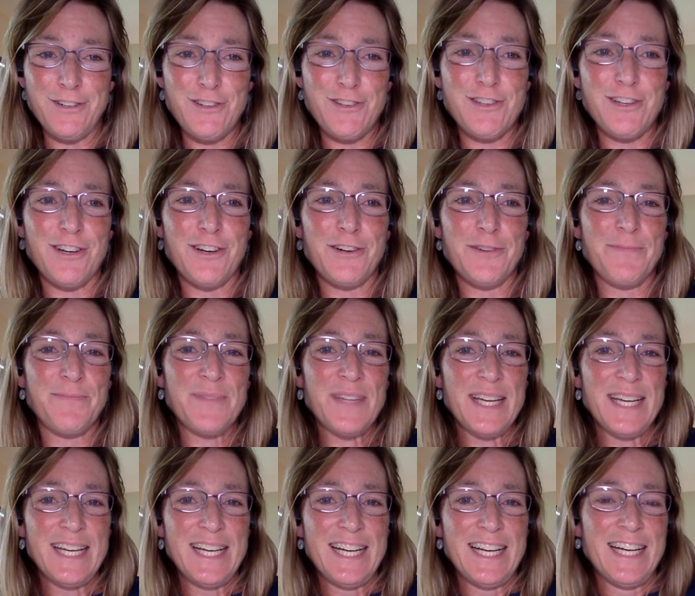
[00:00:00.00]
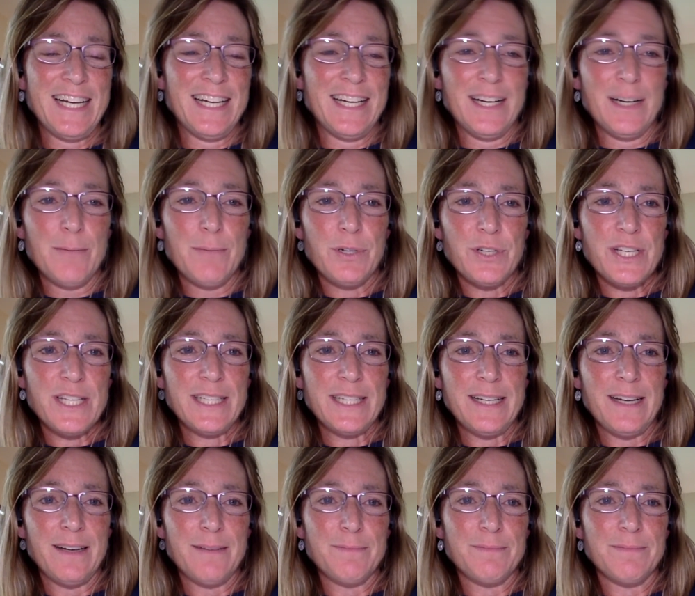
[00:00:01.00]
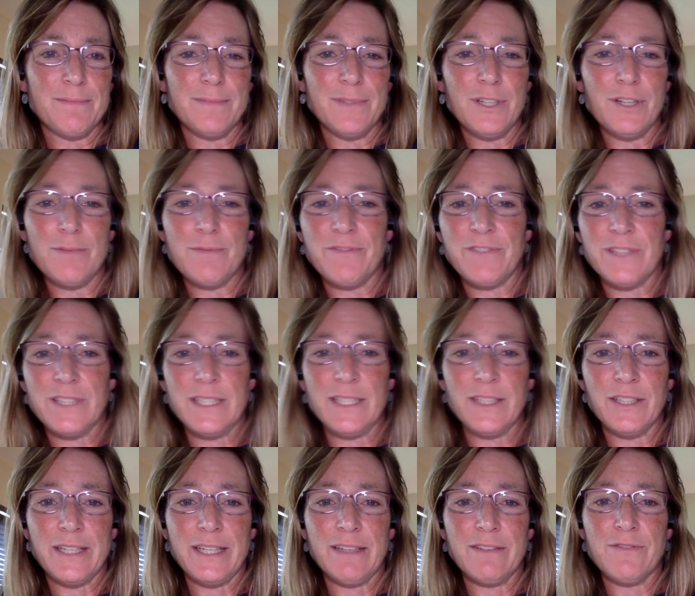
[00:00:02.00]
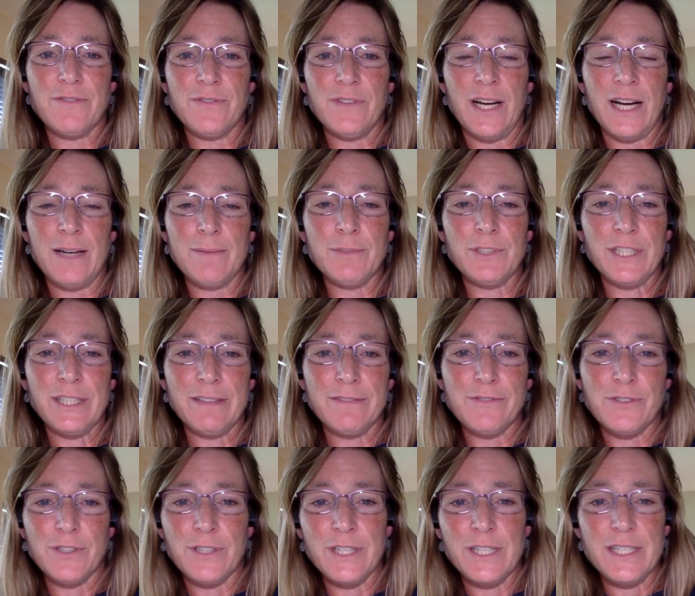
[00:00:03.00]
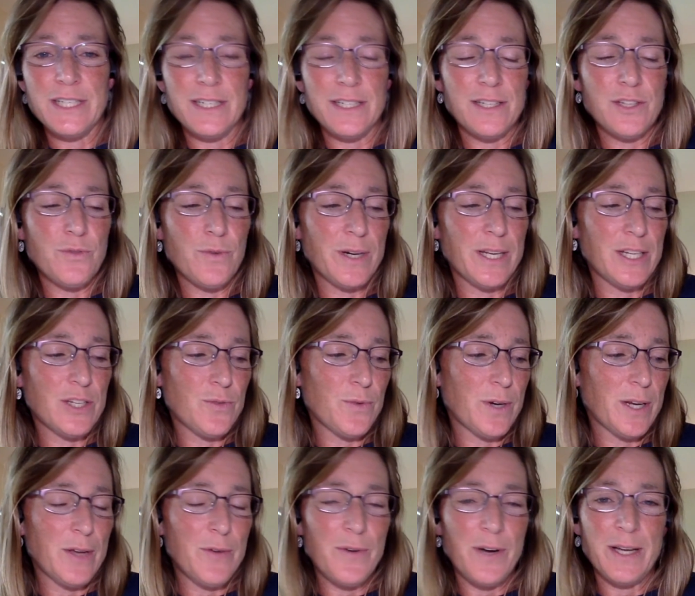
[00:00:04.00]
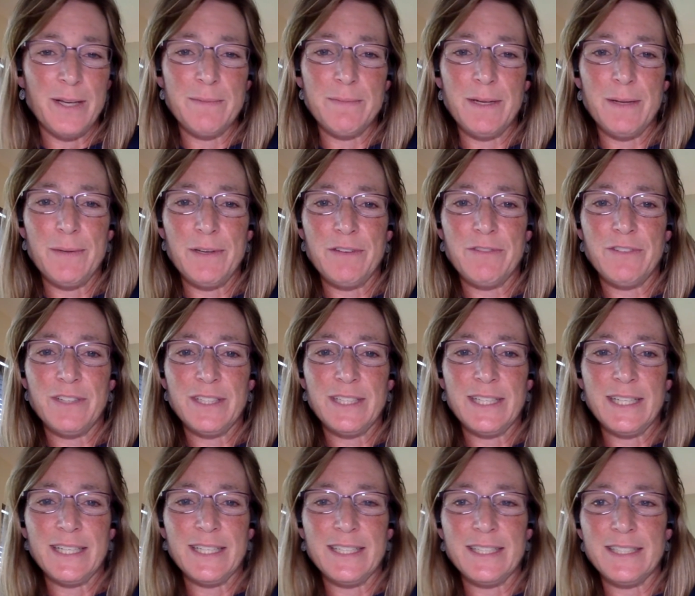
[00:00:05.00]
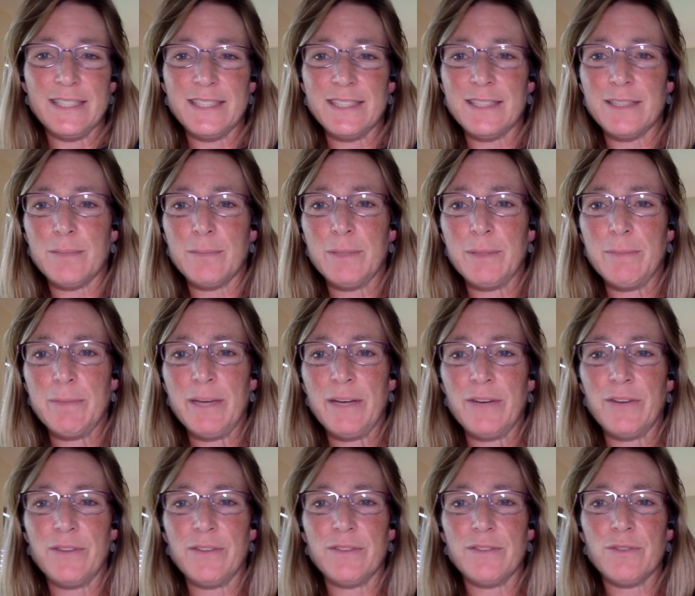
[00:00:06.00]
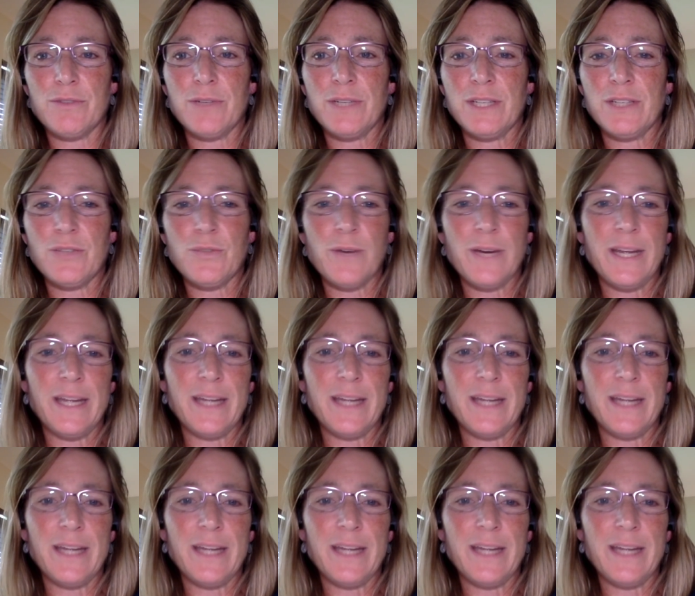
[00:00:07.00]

So personally, I'm looking forward to 2021, maybe feeling a little bit better than 2020